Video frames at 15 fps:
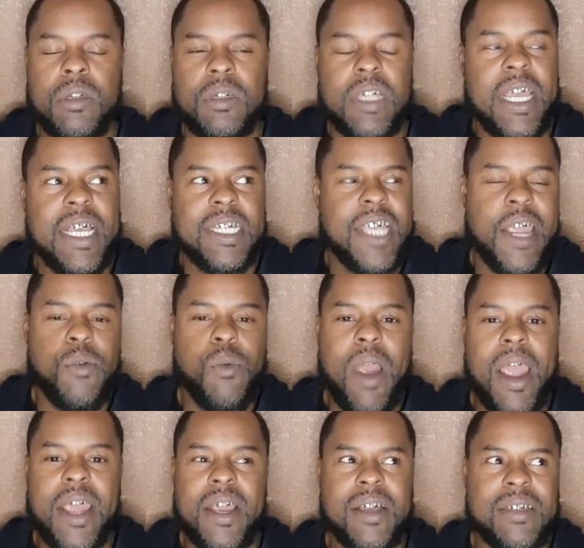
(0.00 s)
Things ain't
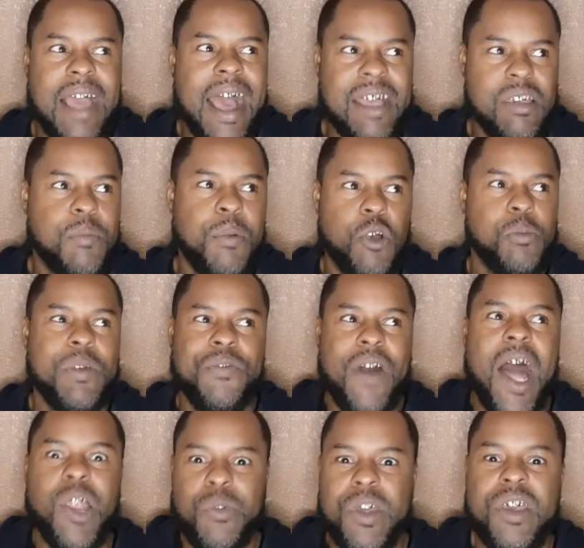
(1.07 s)
right. Because I supposed to be
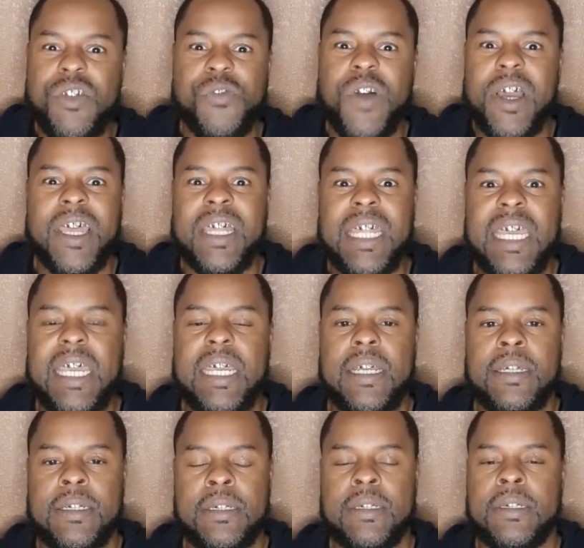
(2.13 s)
following his fucking
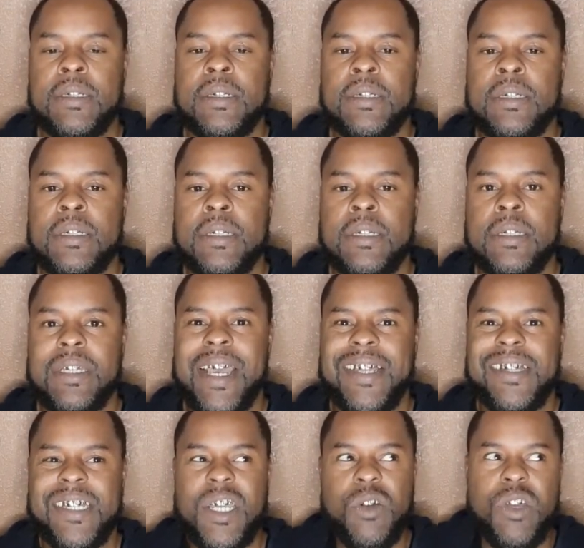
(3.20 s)
lead. Yet
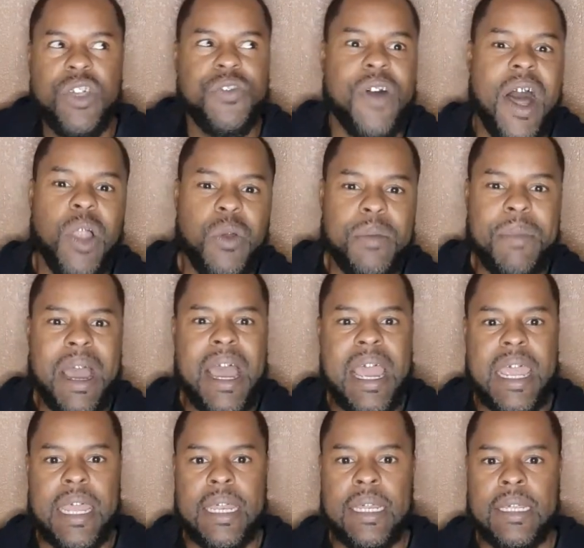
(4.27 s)
still he's following
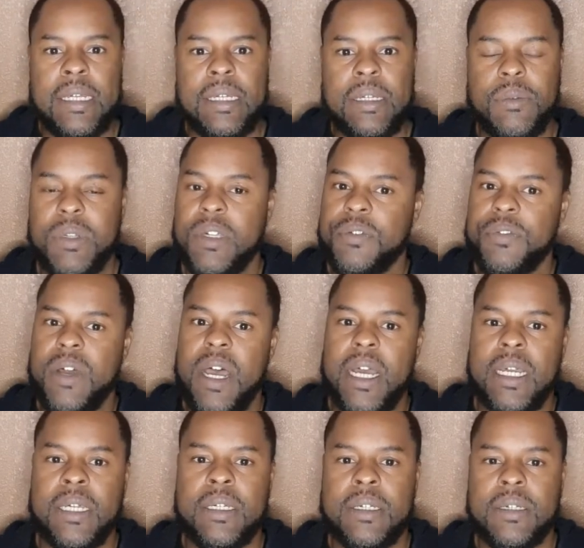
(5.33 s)
mine. What the
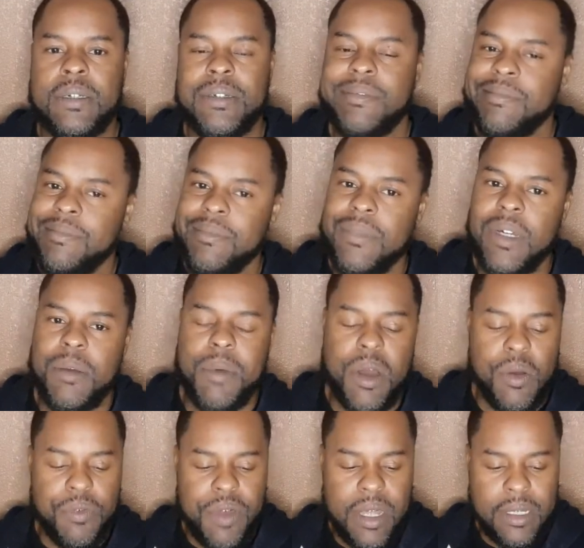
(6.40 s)
fuck? Come
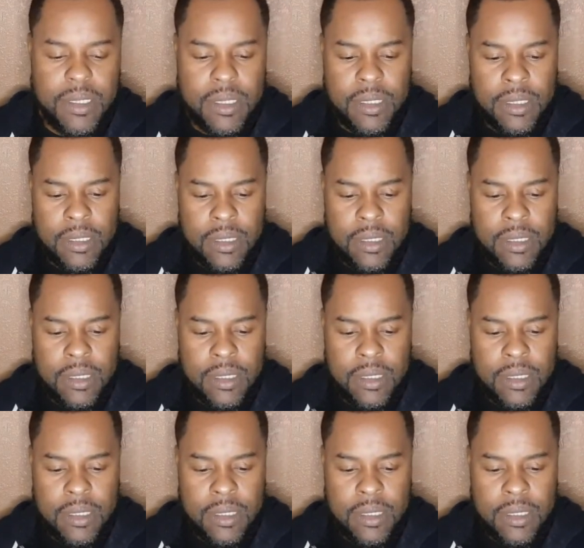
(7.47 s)
on, fellas.